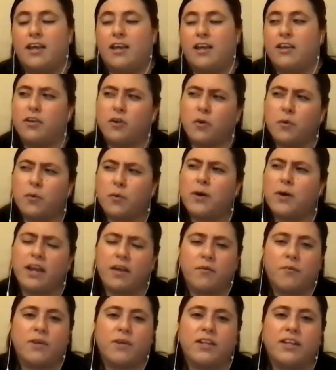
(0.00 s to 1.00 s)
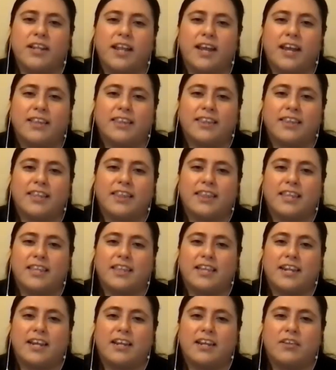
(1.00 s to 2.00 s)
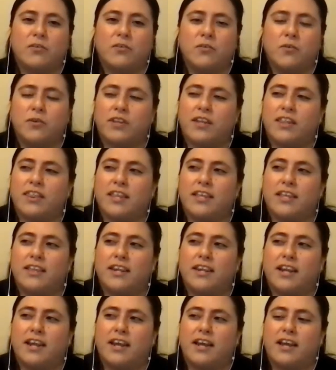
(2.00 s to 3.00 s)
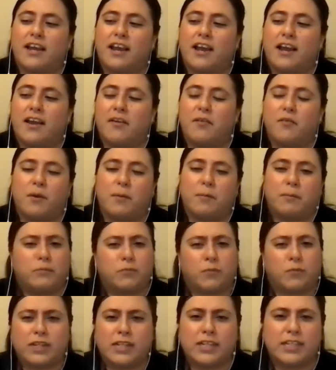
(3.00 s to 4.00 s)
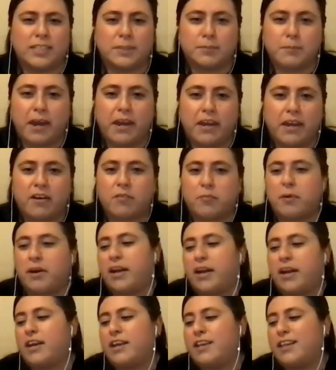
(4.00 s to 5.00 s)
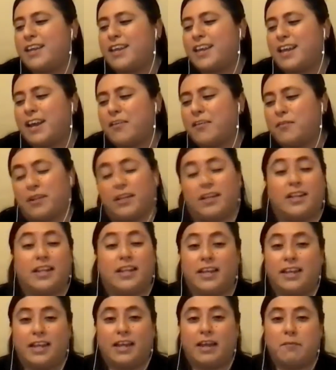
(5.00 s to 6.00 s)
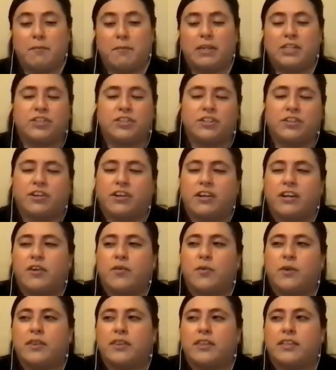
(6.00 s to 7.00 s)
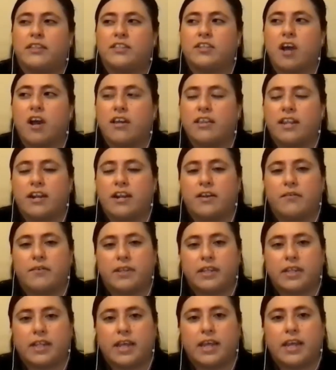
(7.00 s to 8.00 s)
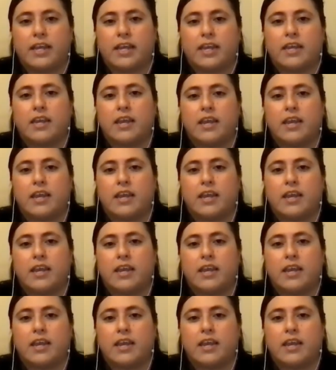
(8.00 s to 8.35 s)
you know what, I really like the thing that I do, or the thing that I'm really inspired by. Like I really like I mentioned earlier with the song that I really like